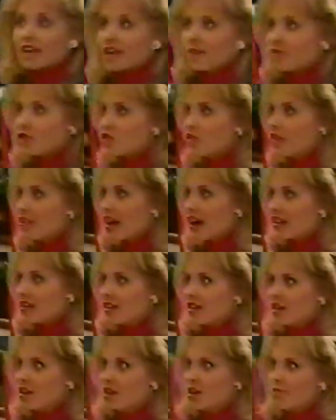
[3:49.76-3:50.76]
not have to do that.
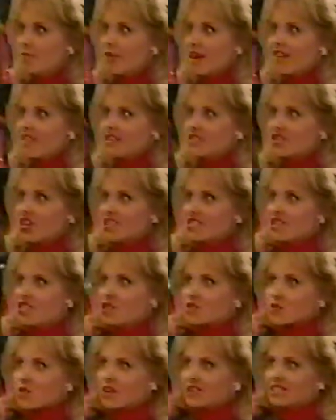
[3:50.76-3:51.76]
What? Beth and Jesse just